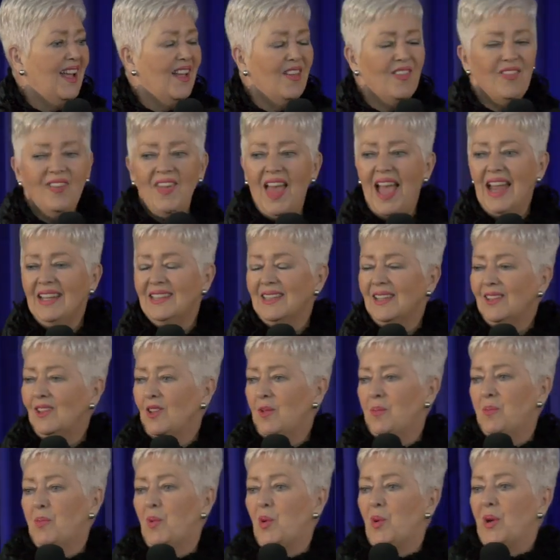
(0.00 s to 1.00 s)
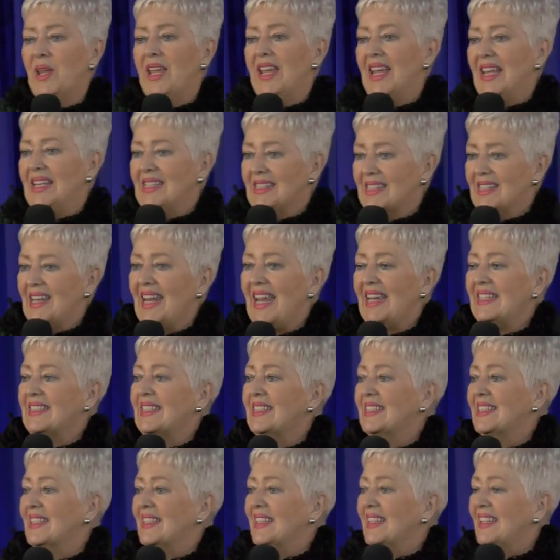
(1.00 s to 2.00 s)
That little boy is
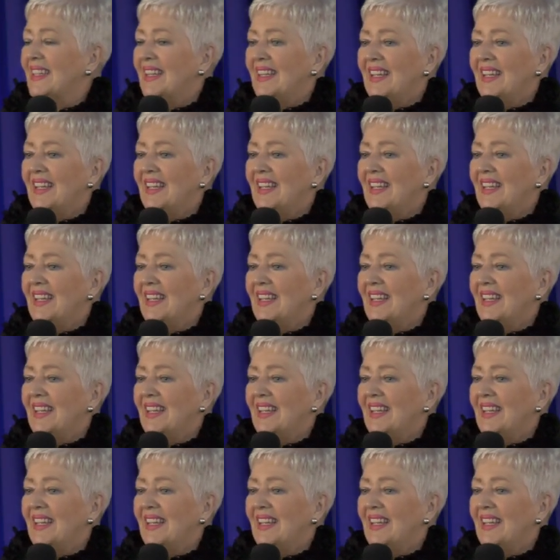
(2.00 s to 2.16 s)
let